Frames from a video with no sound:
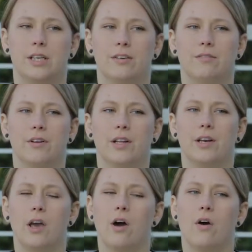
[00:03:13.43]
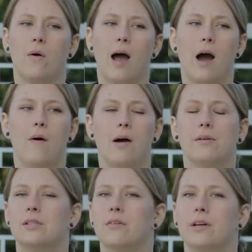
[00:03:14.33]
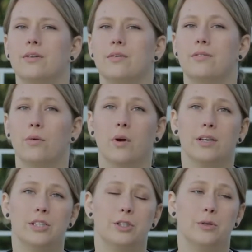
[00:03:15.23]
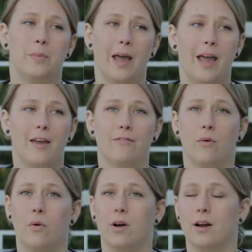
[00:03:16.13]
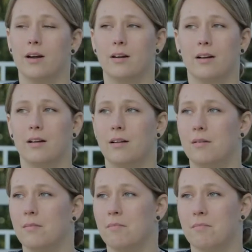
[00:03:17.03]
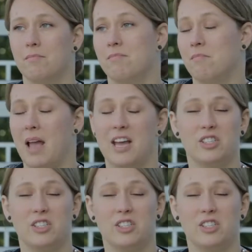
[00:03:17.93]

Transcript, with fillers: didn't really know how I was going to afford to pay for my